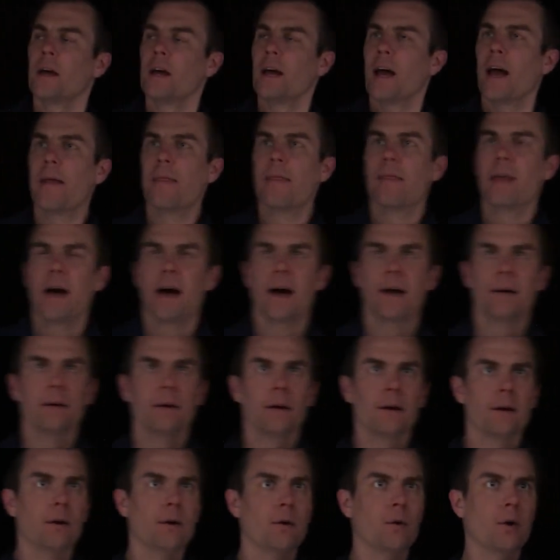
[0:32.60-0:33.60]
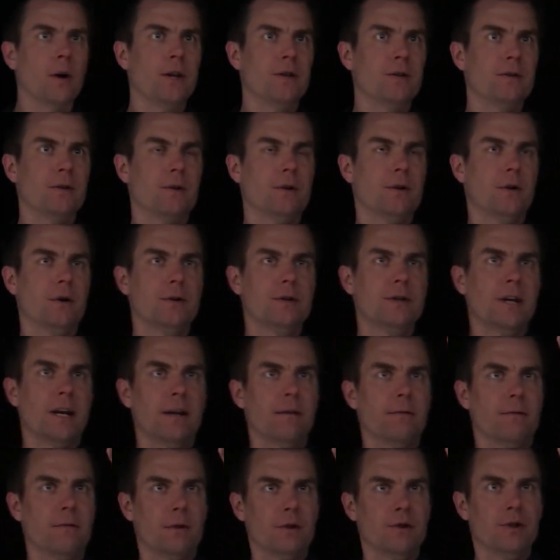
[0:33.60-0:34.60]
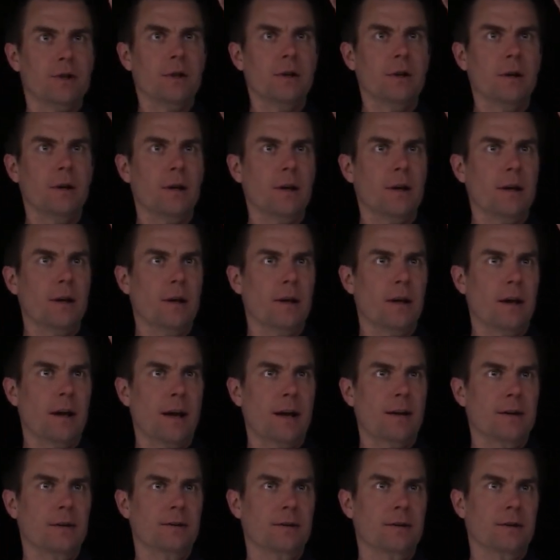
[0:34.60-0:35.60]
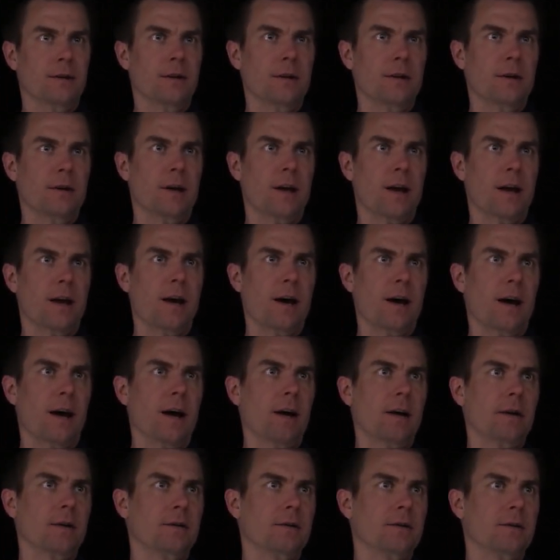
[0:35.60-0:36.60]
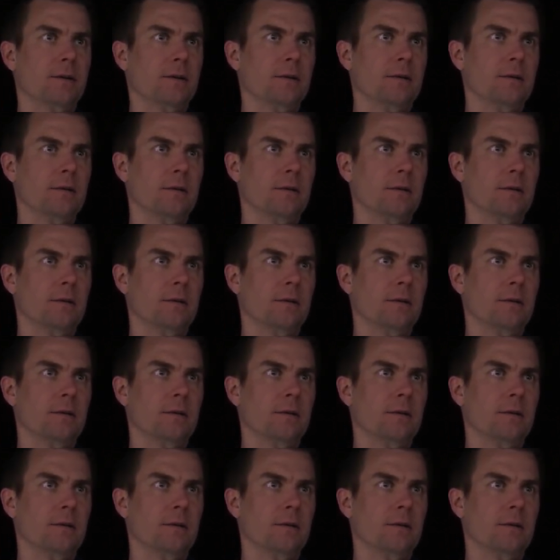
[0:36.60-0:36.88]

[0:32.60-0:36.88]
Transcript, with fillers: and then it's curtate version and kx.